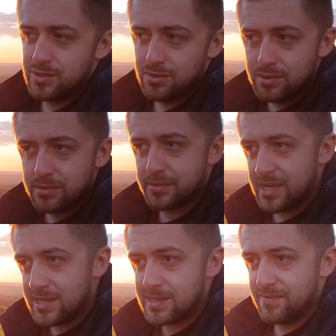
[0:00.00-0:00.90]
to
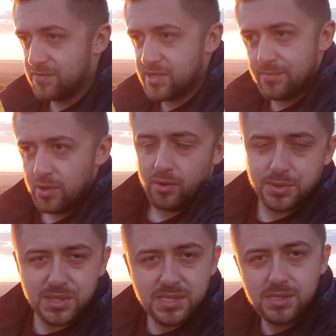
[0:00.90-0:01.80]
race for them the whole
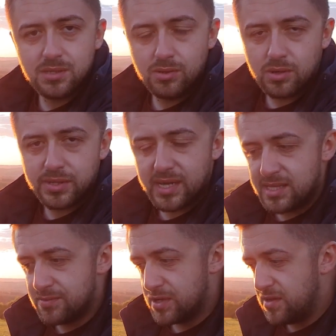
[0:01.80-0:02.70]
season, or the
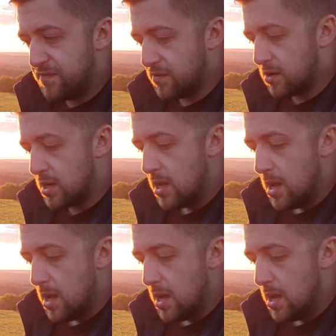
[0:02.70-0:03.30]
N24,